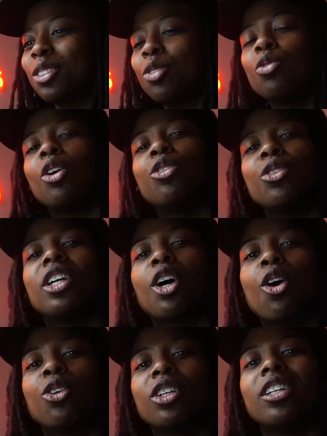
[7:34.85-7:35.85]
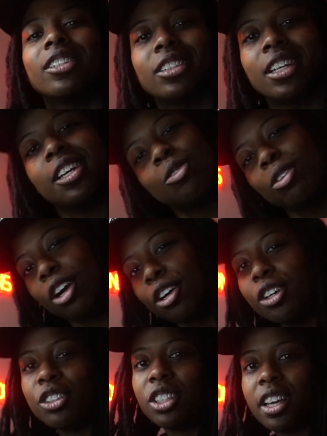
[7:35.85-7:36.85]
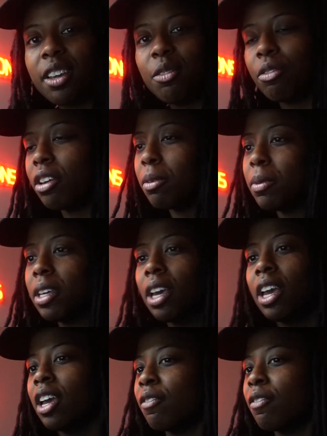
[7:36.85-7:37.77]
You know, you get older and shit, you learn shit, you feel me?